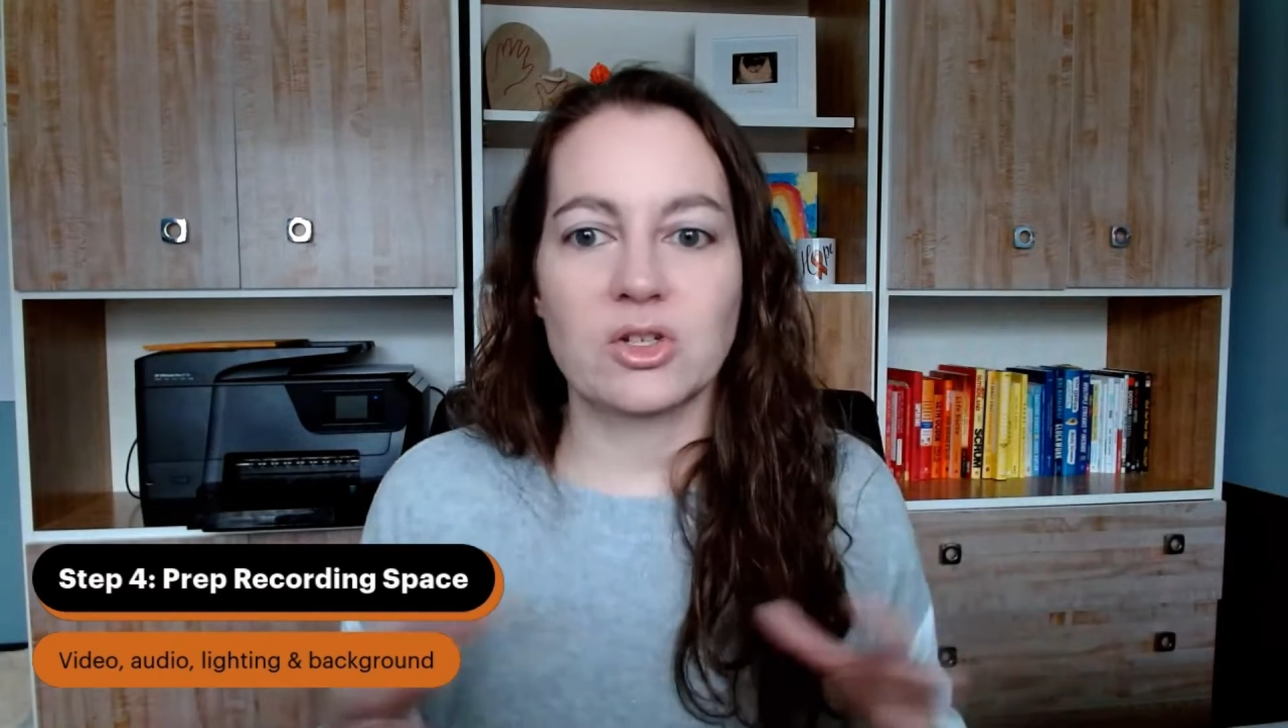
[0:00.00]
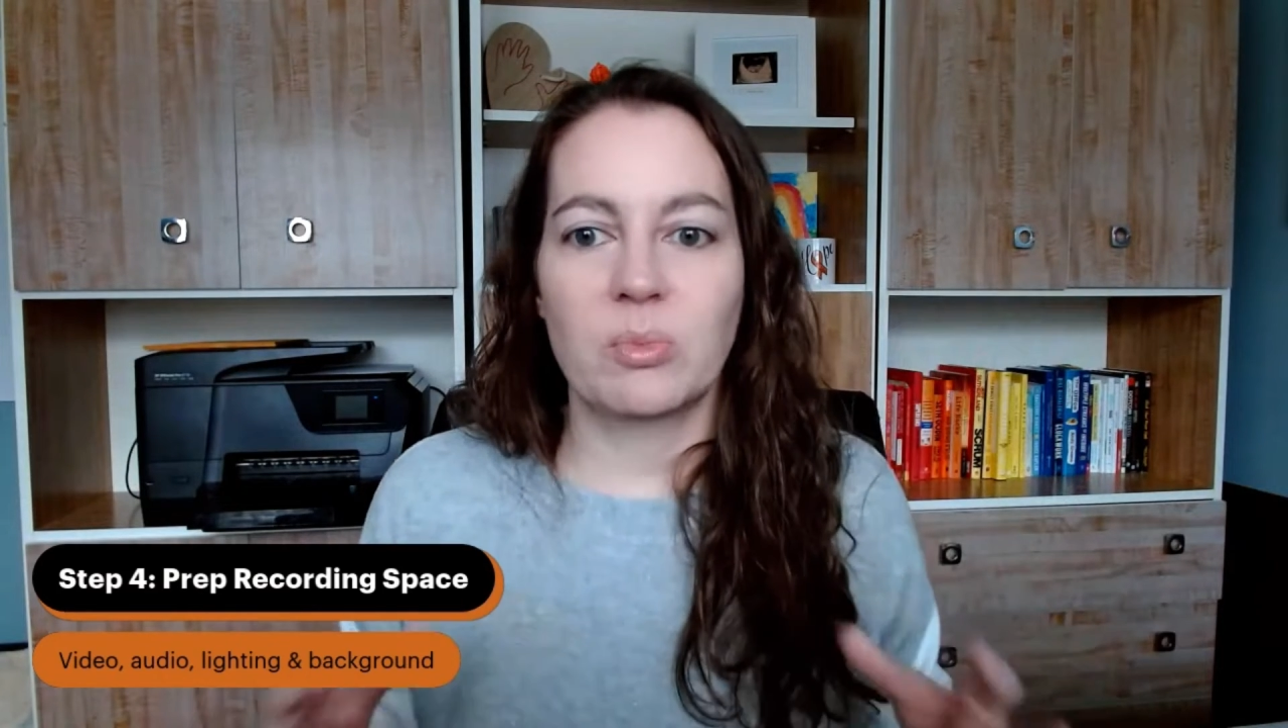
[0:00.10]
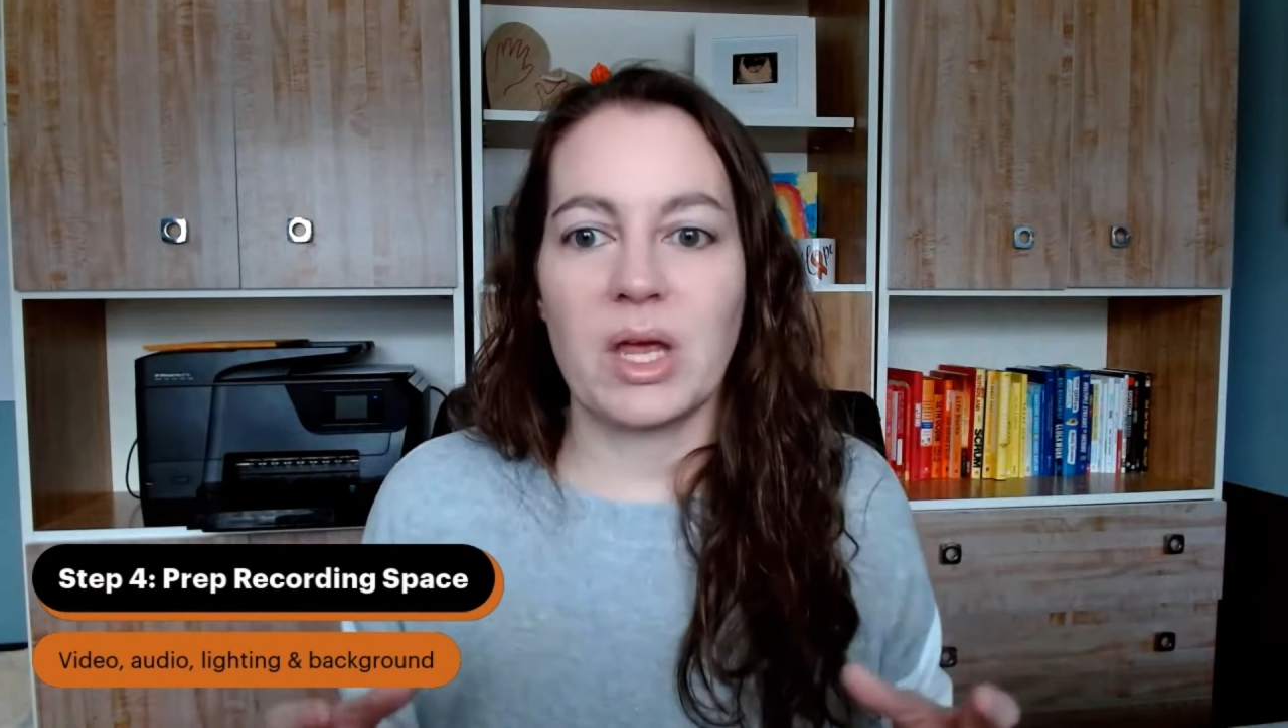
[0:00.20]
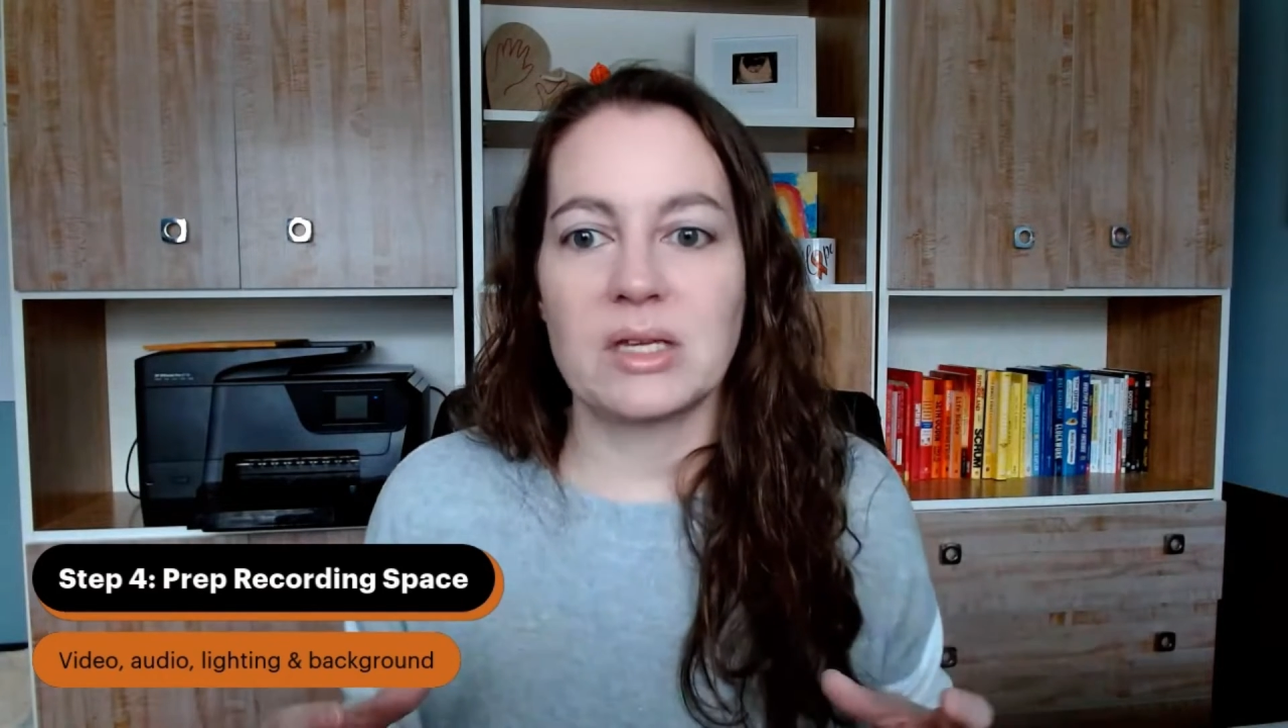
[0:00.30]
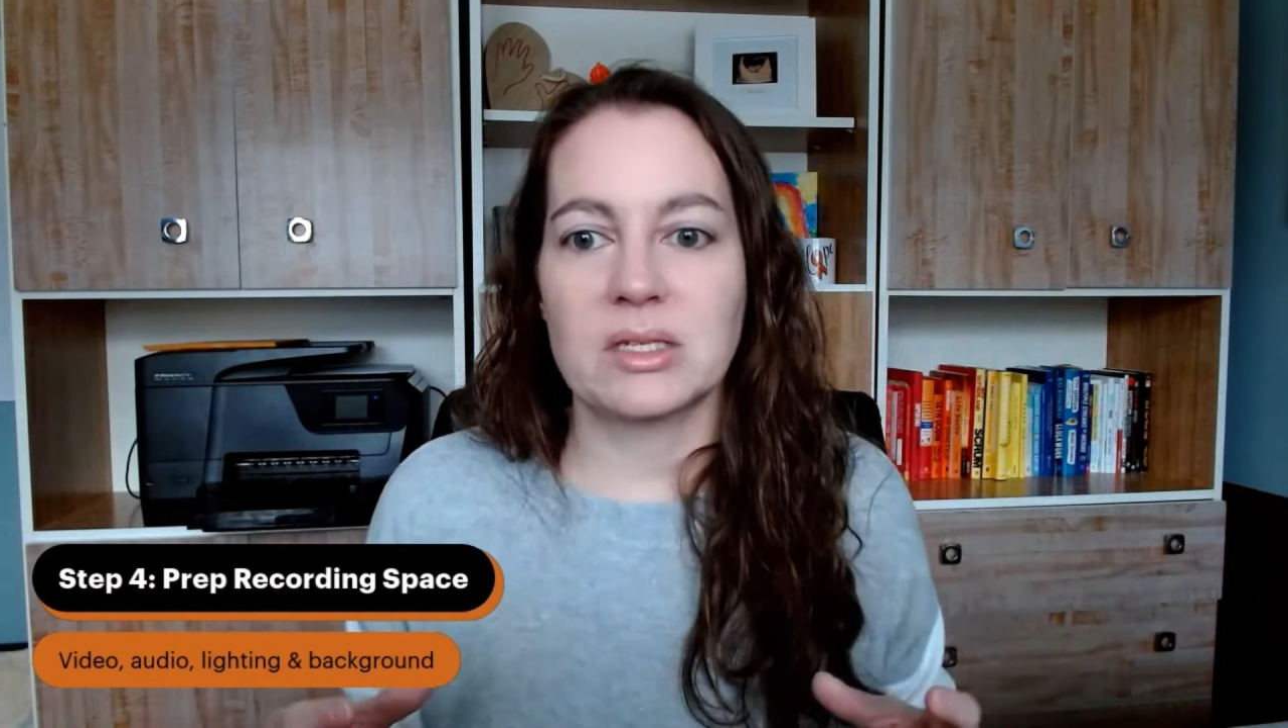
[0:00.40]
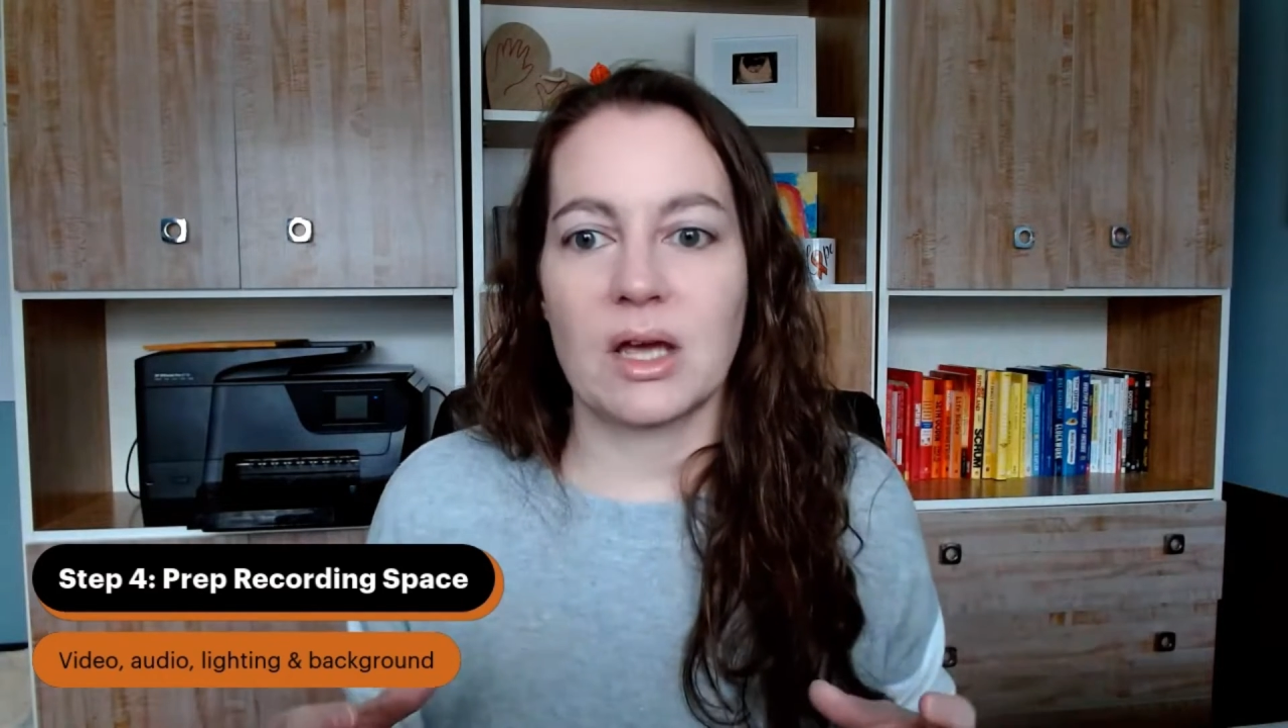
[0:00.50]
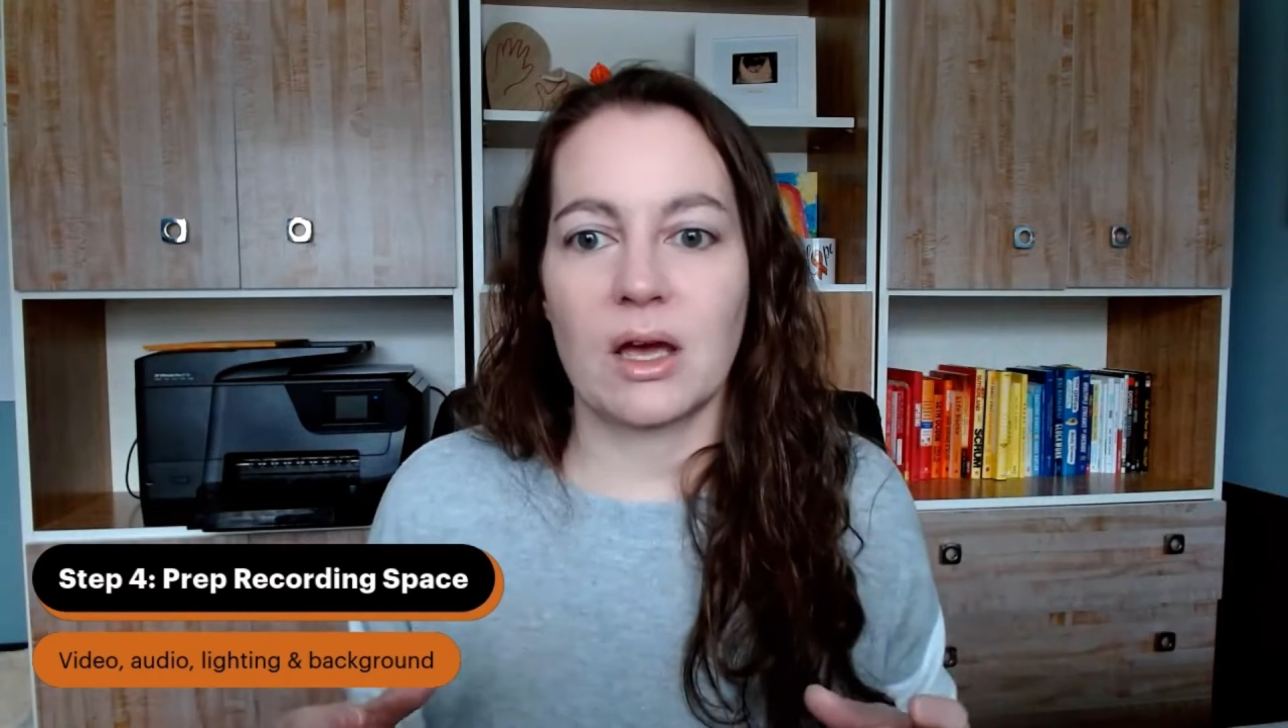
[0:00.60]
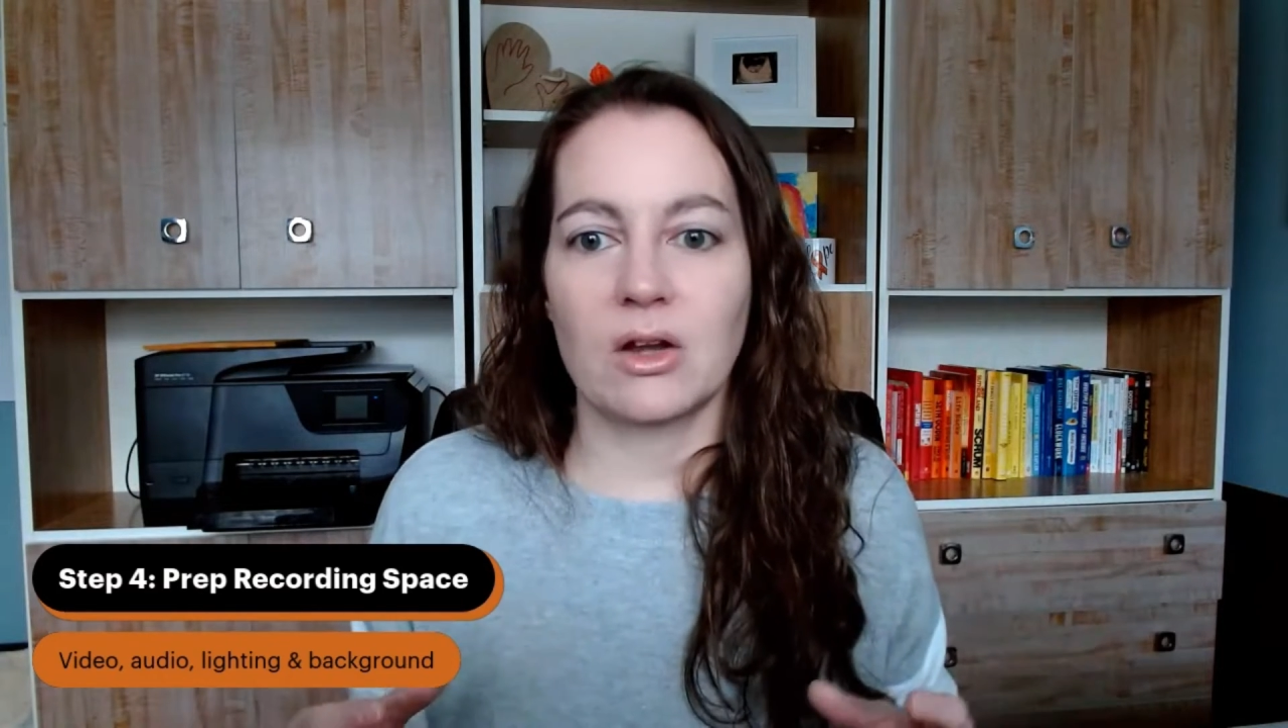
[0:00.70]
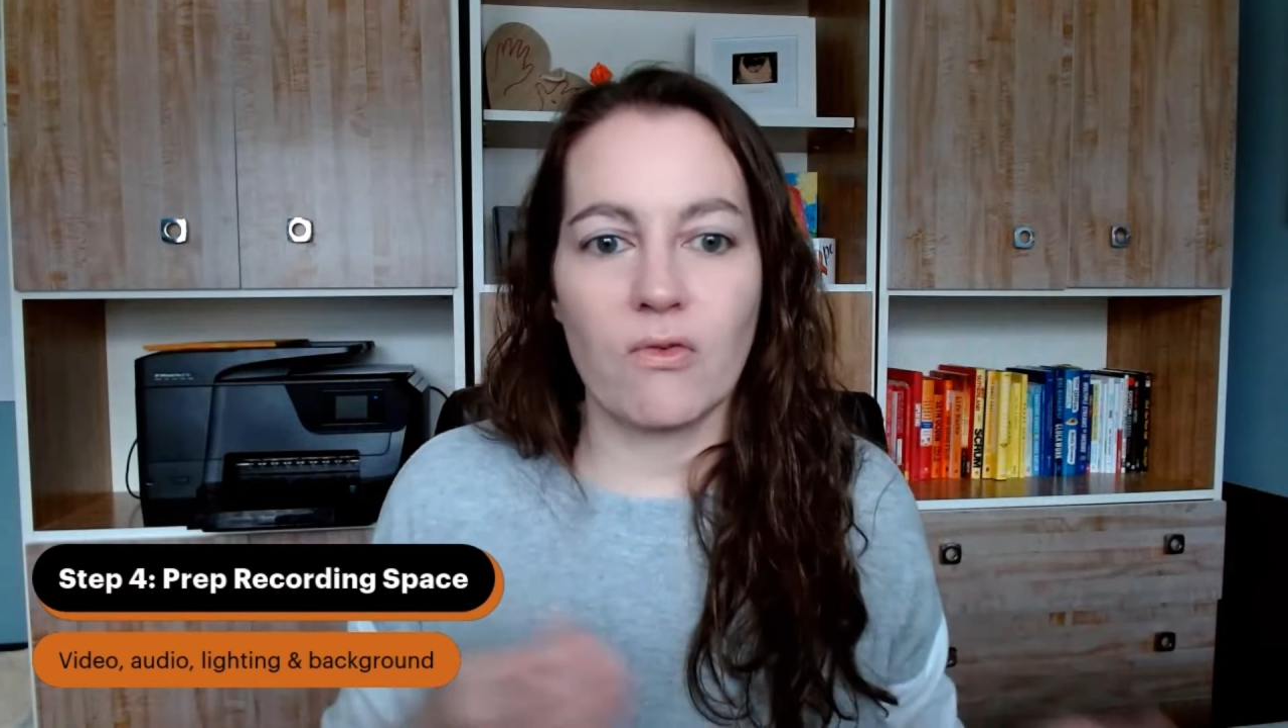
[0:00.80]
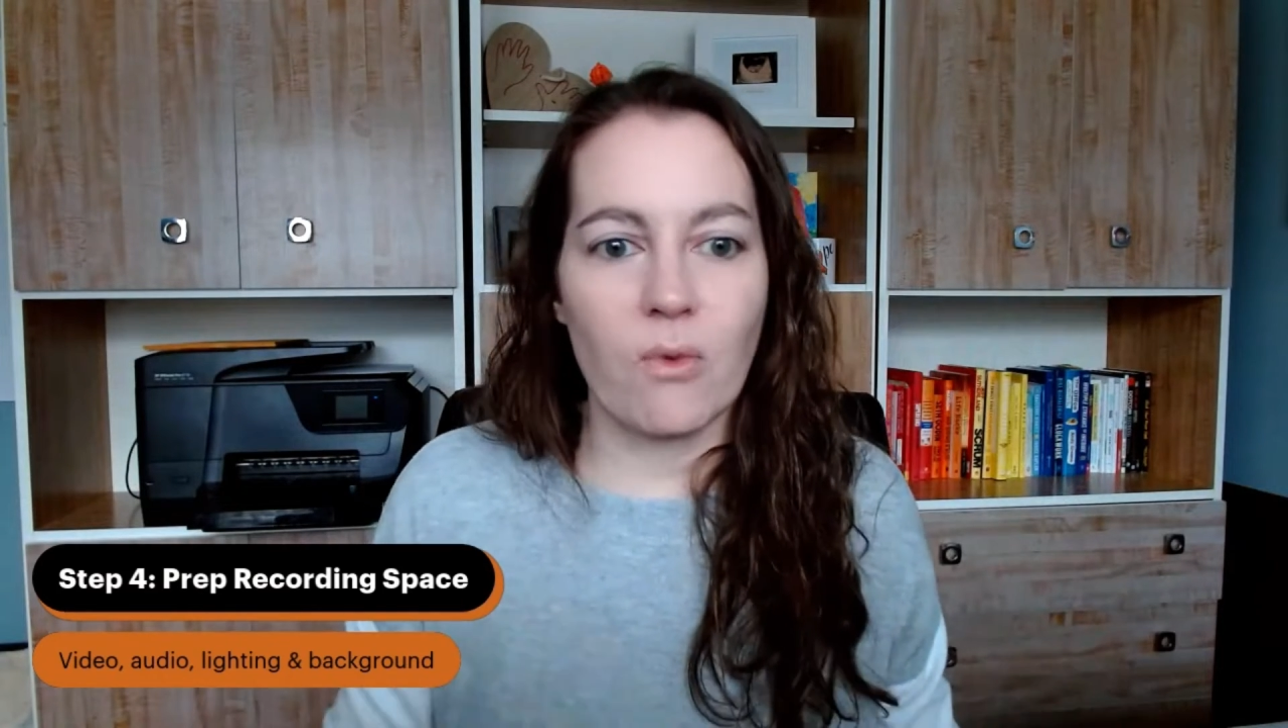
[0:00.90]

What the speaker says: based on your